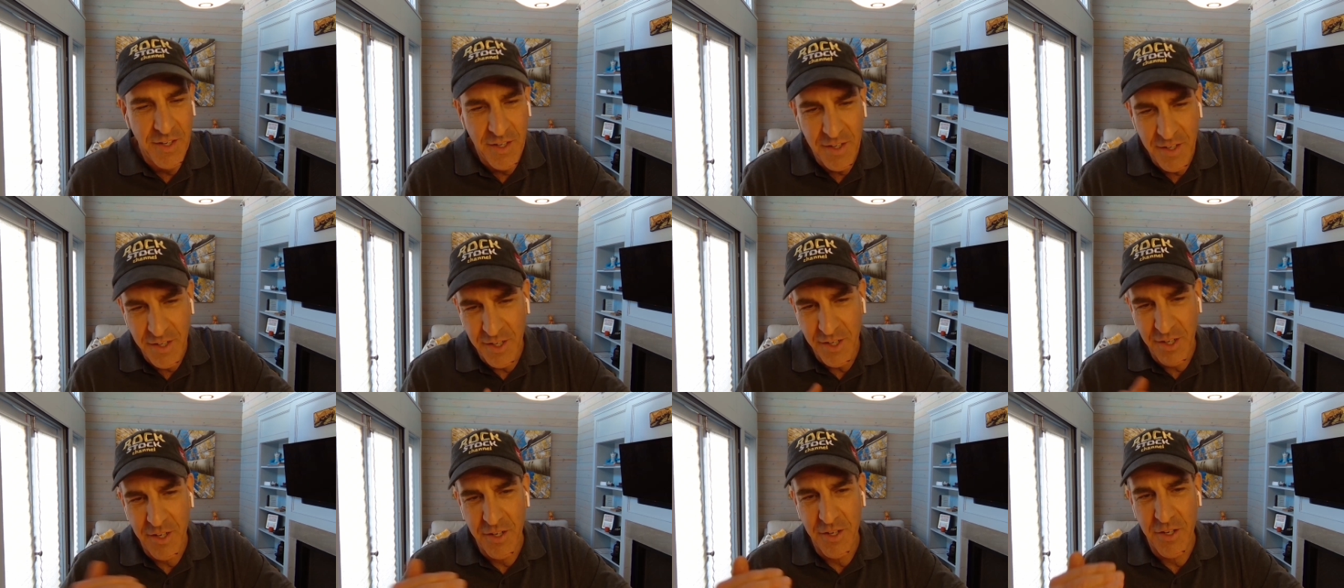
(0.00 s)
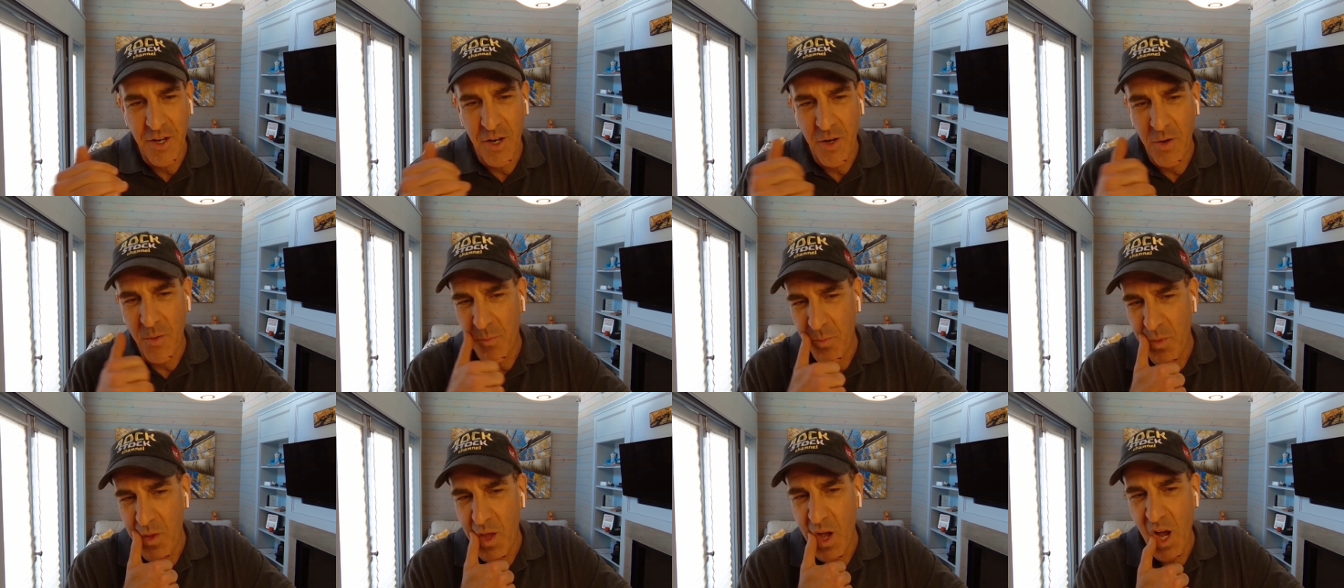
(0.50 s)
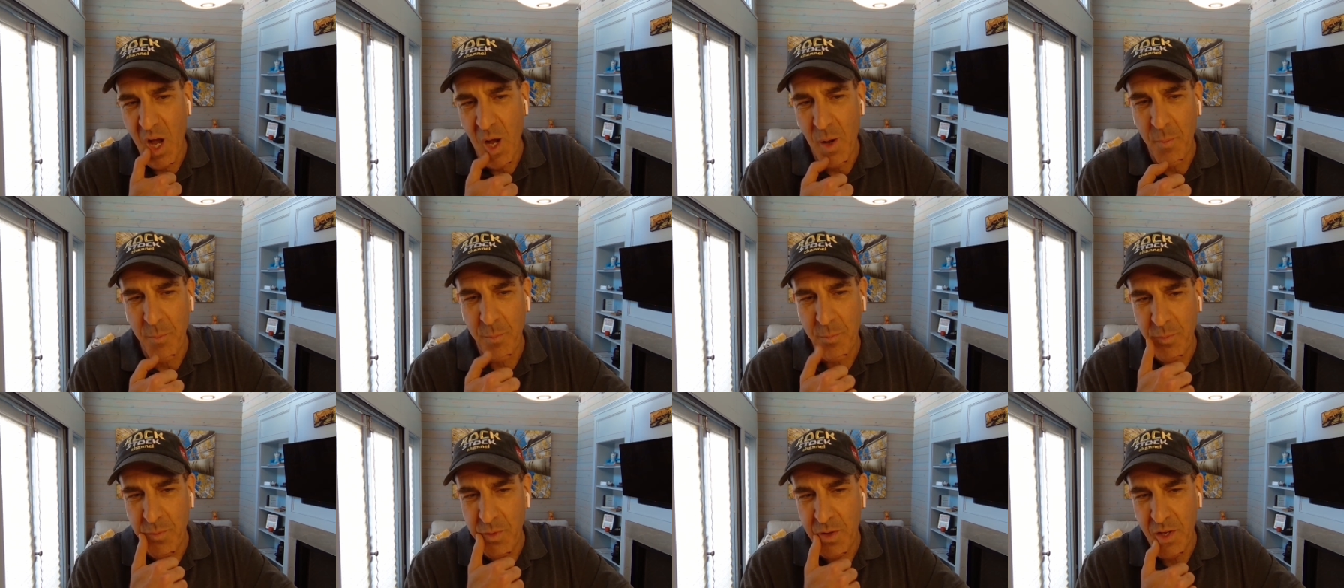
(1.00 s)
and
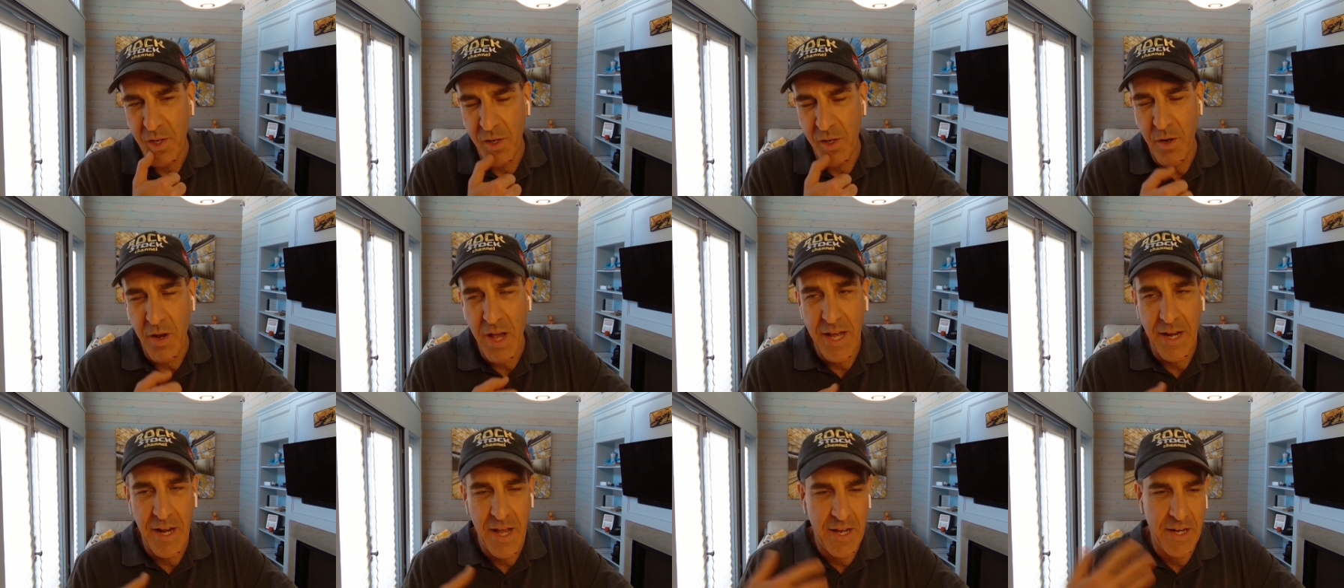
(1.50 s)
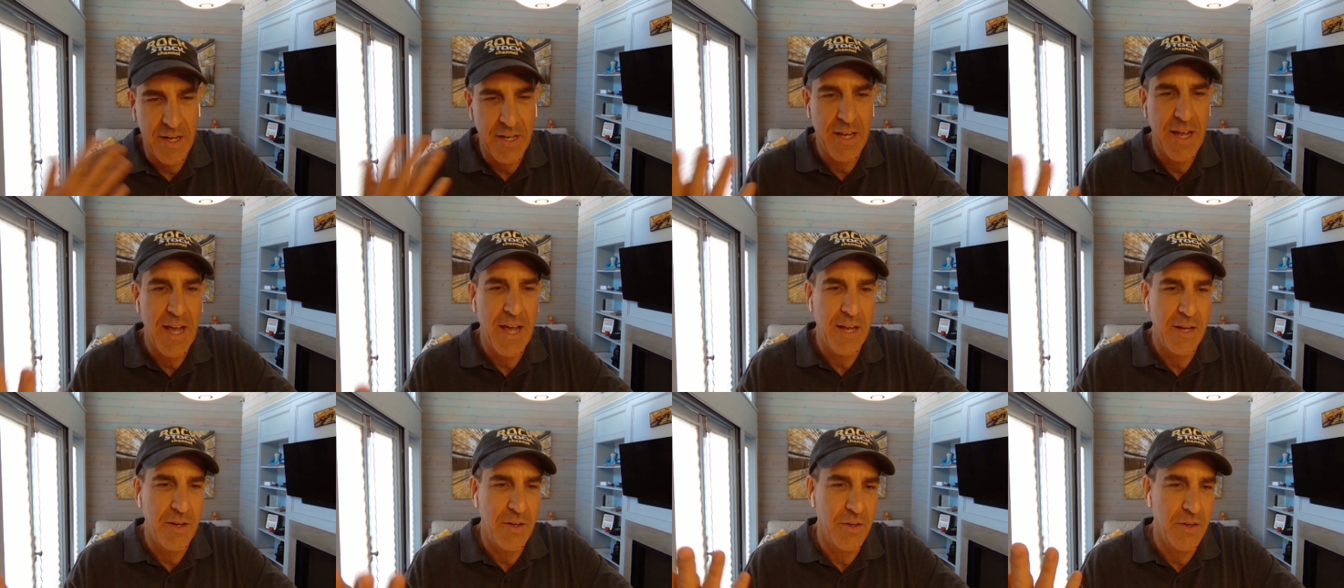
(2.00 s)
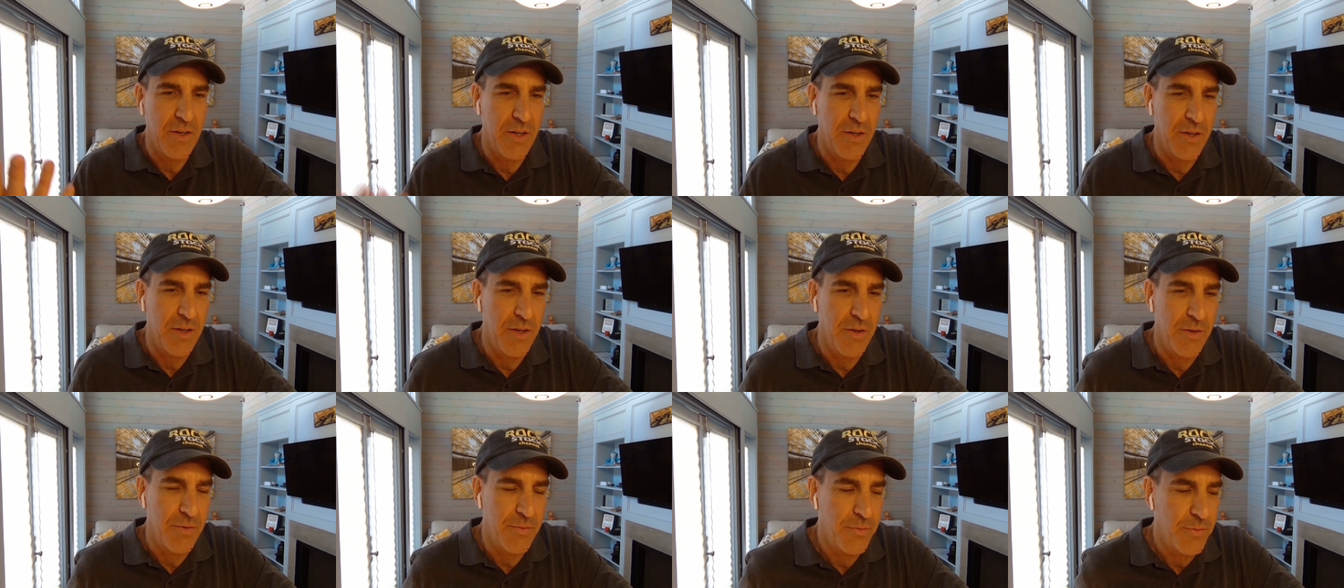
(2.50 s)
again,
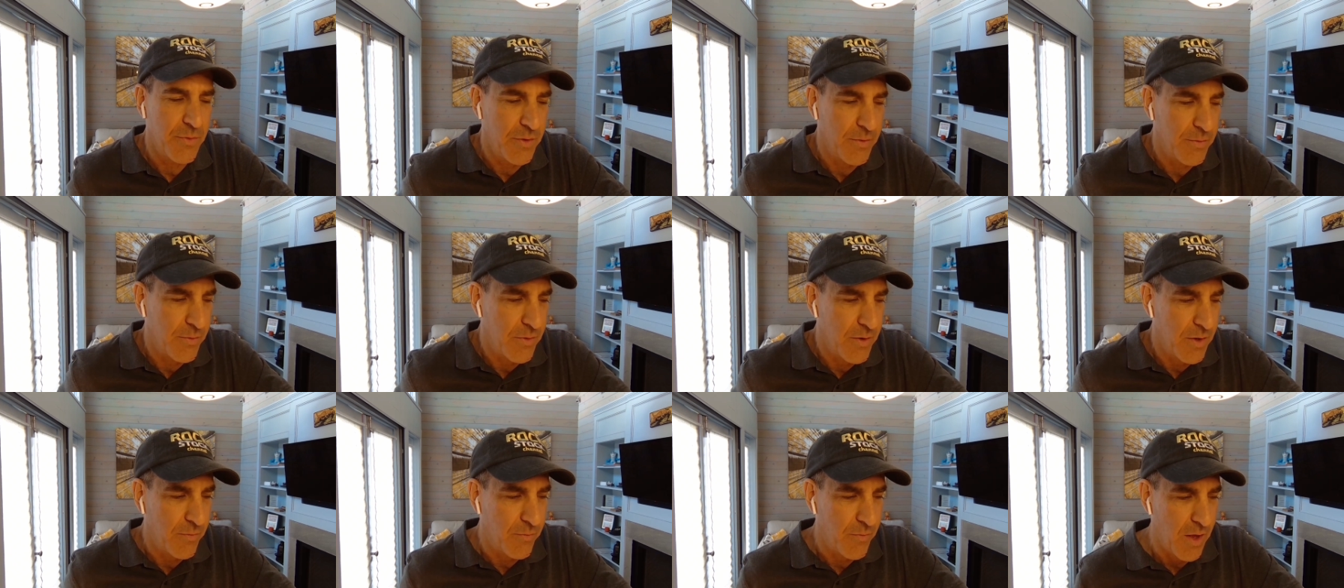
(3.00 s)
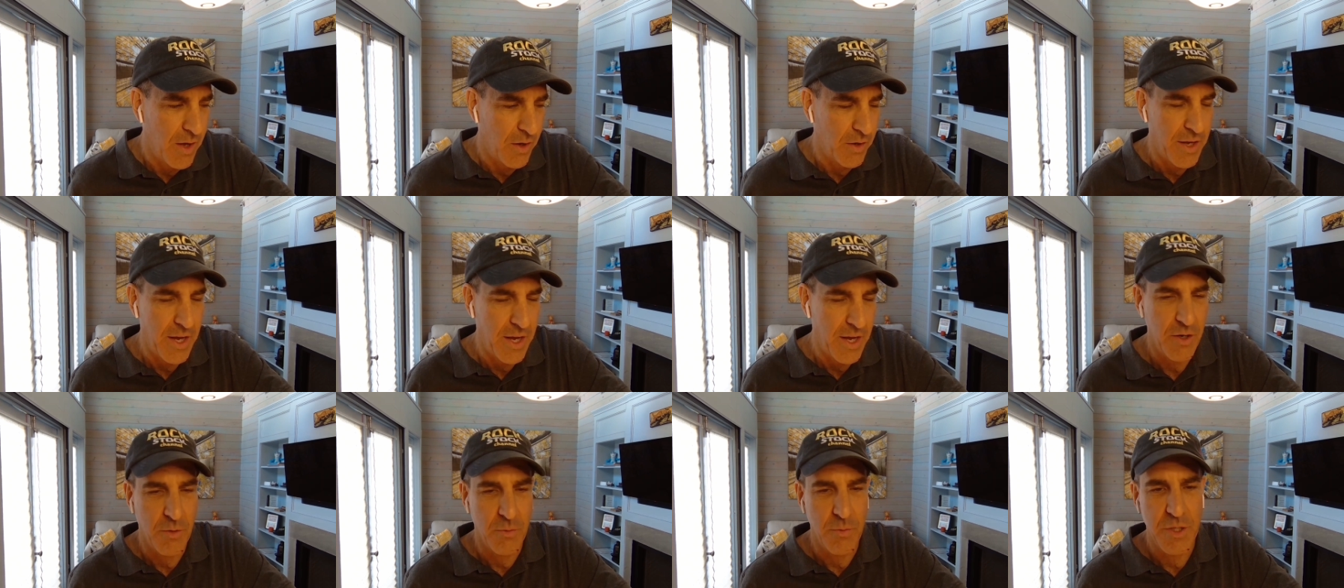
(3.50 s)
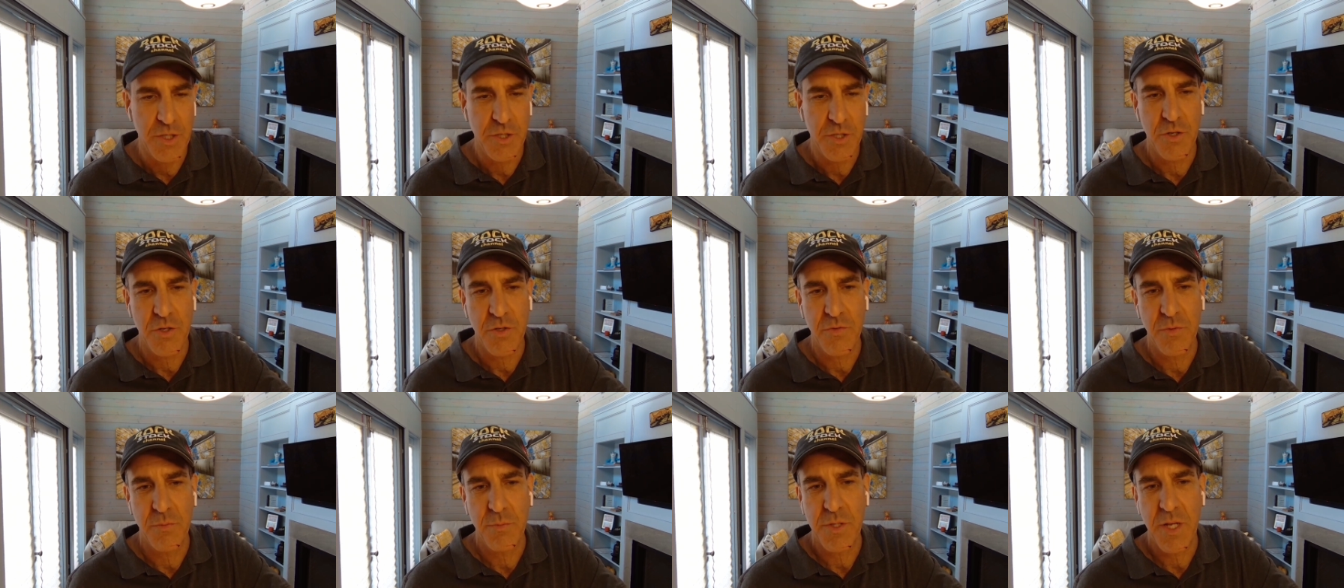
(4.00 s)
if I'll get your research
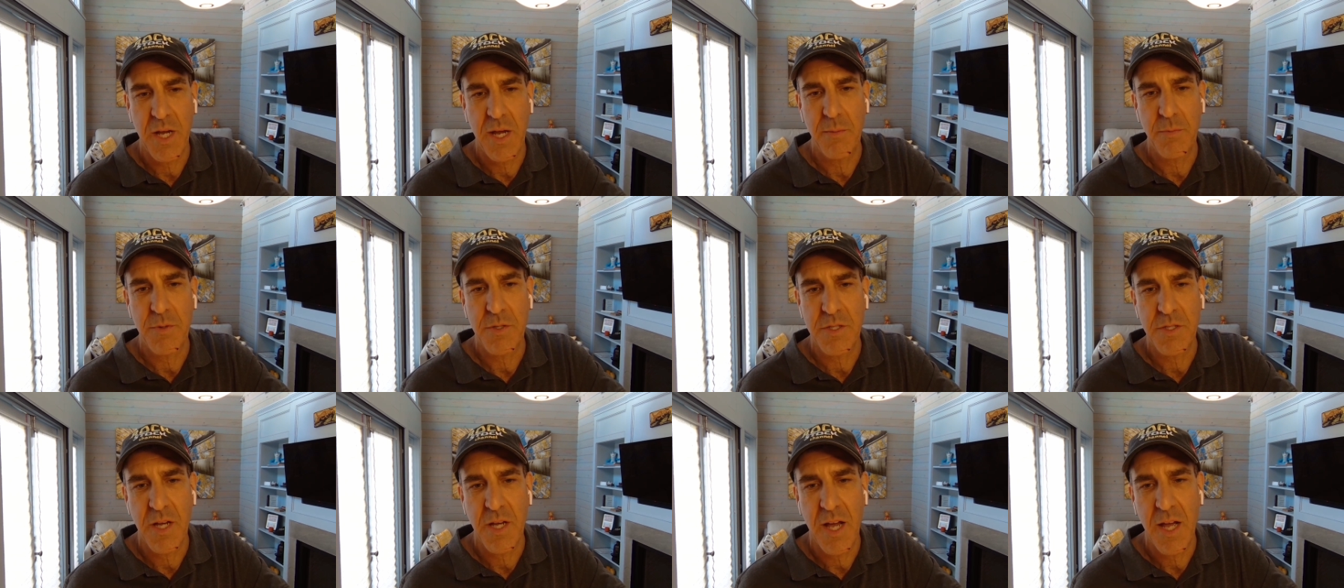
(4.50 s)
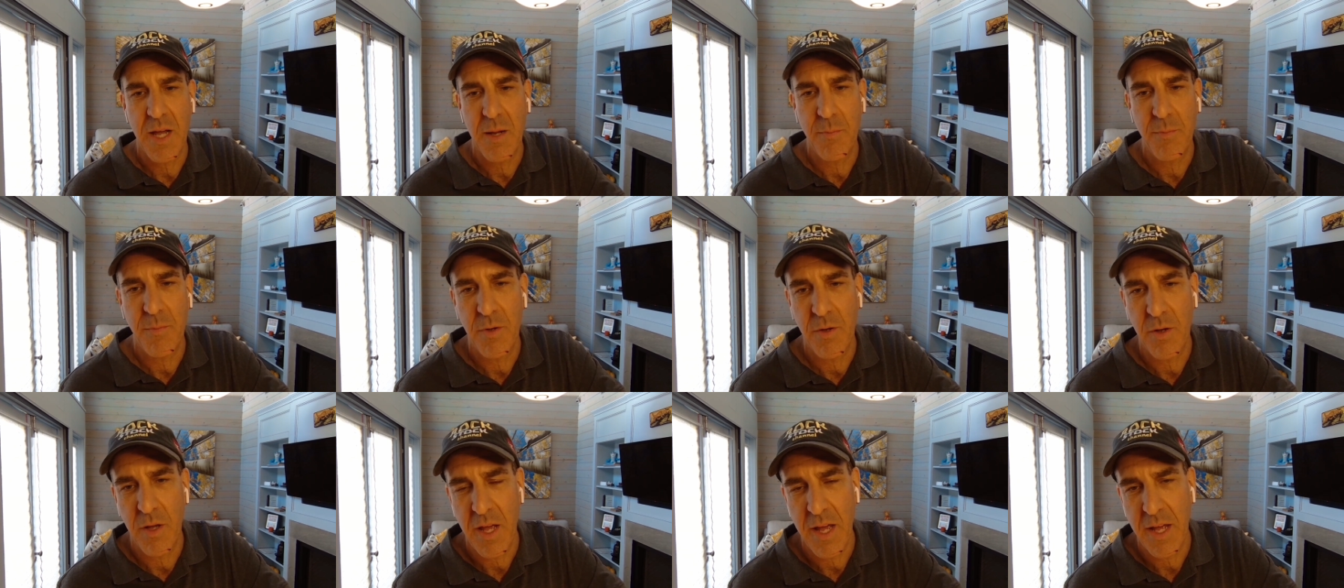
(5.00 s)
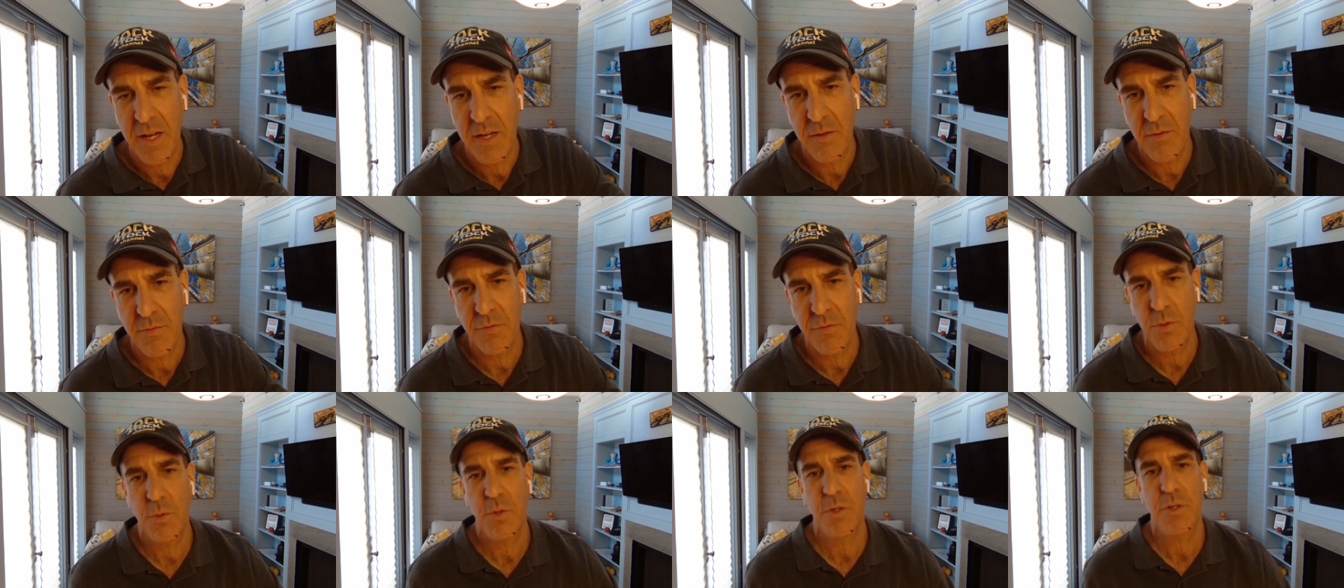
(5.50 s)
from time to time, any
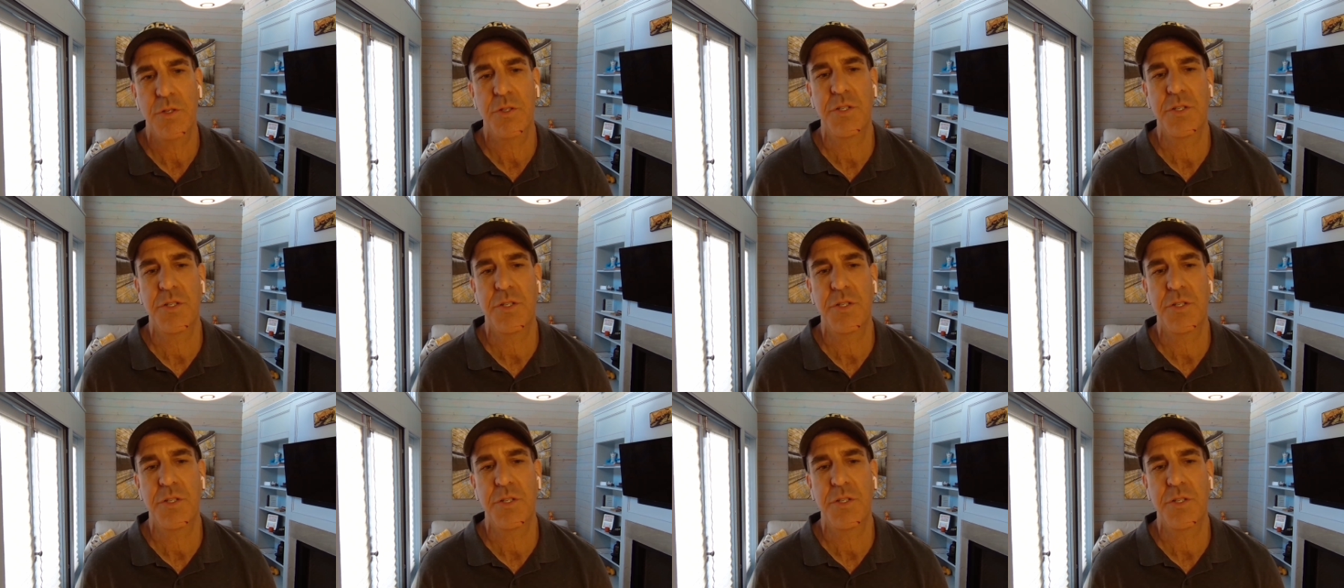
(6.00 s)
viewers